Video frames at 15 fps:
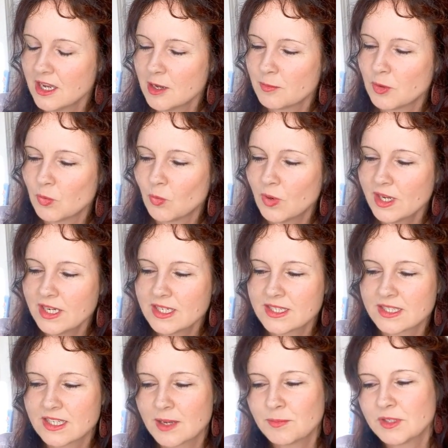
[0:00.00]
But what is
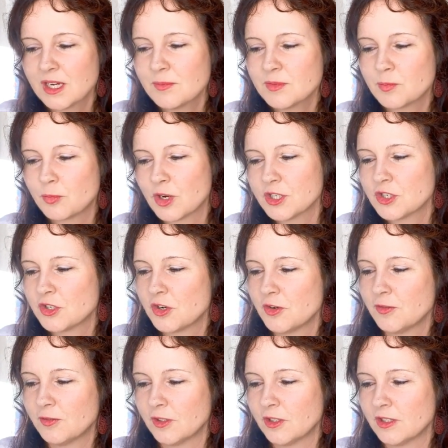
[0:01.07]
sometimes brushed
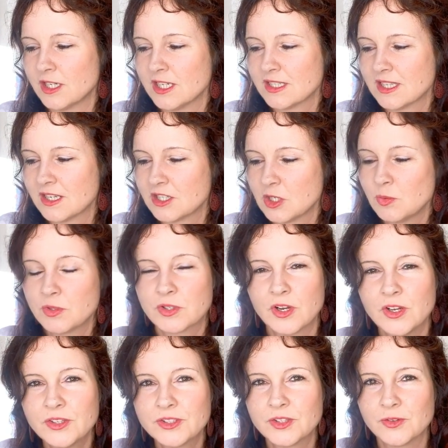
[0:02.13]
over is that she was
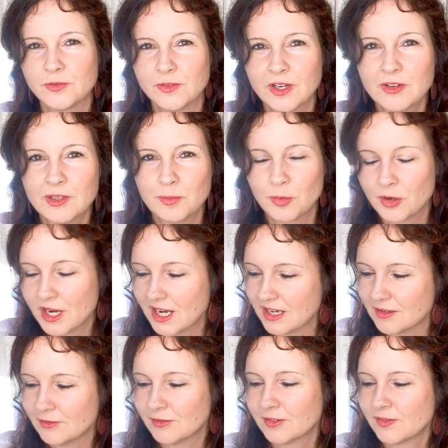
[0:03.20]
also very
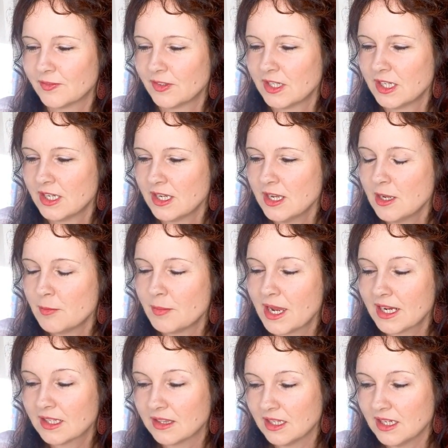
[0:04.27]
brave.
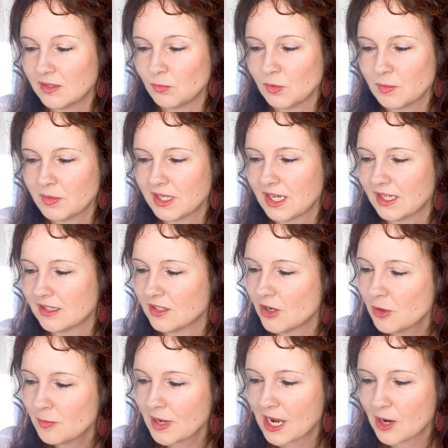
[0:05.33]
Back then, women had
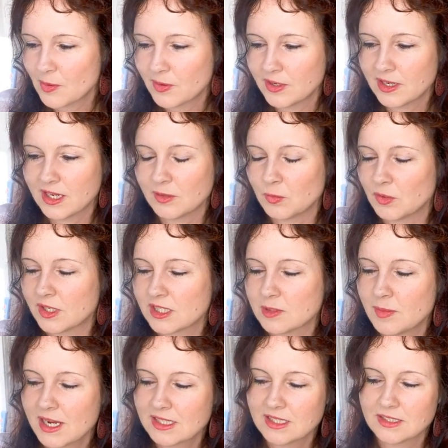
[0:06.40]
no power and were
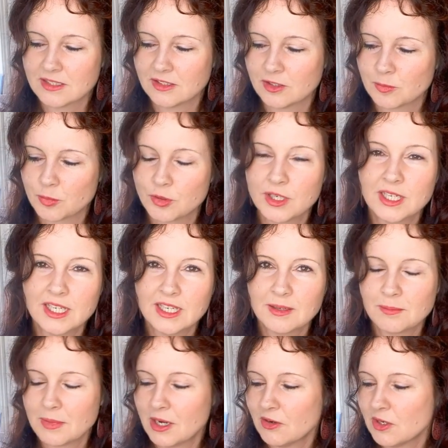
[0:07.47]
expected to look pretty,
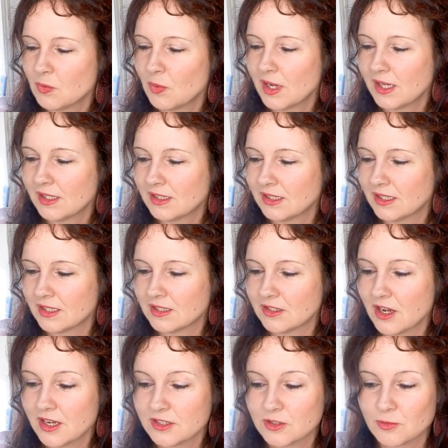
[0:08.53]
marry well, and
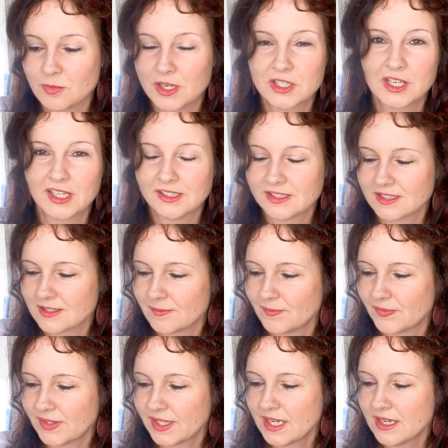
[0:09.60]
not do much else.
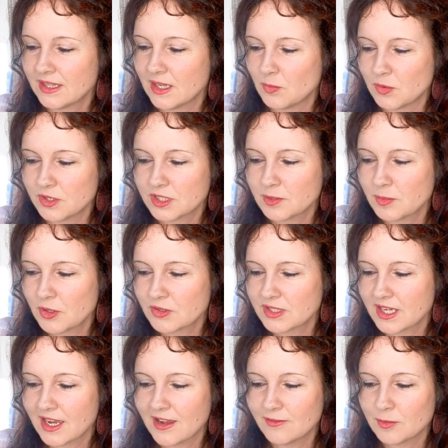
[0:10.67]
They weren't supposed
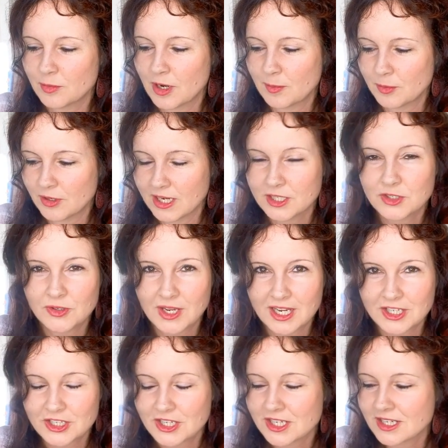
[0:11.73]
to have a proper
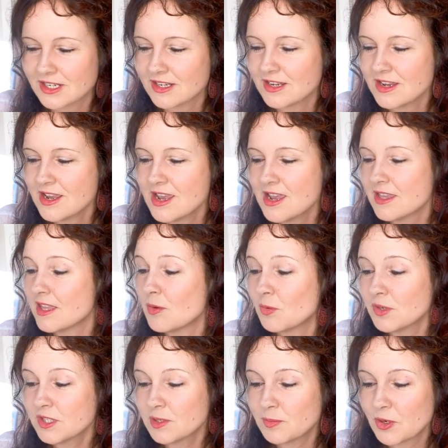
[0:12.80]
education. They
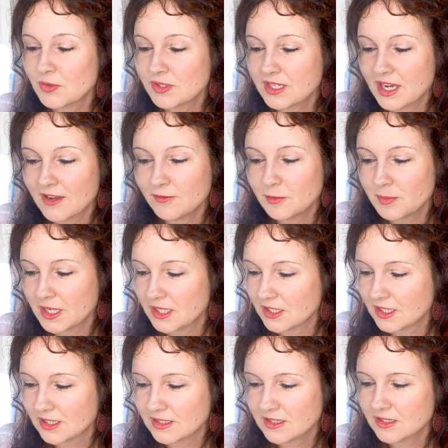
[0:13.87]
weren't supposed to have
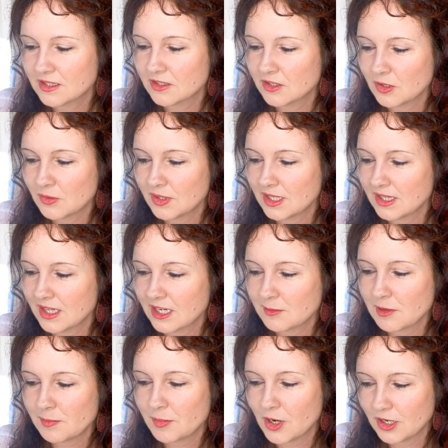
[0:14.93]
opinions, to know anything
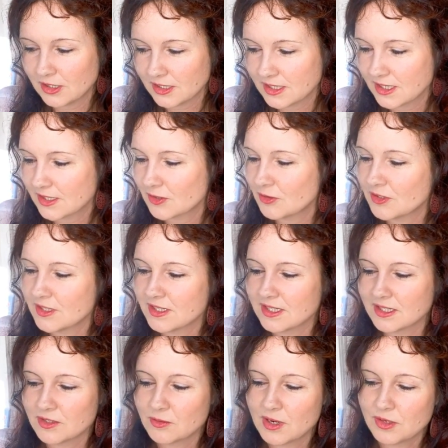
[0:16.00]
about politics, or to
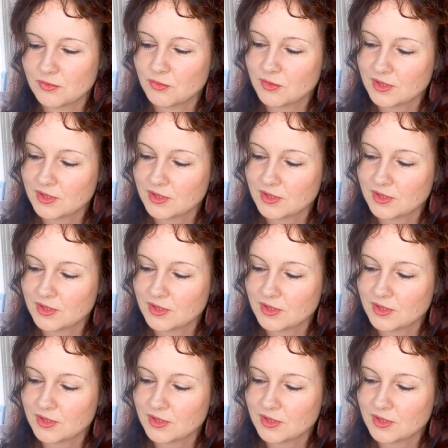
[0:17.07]
sit around